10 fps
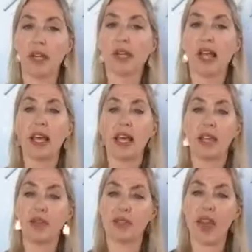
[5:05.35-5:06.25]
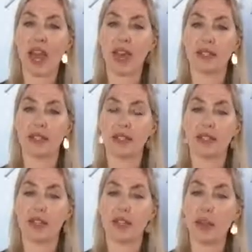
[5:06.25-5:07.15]
light is fast,
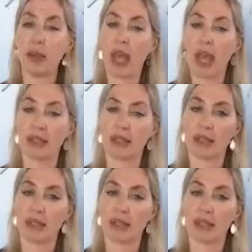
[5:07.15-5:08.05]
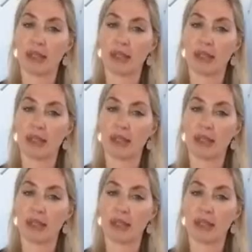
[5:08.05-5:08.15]
the past.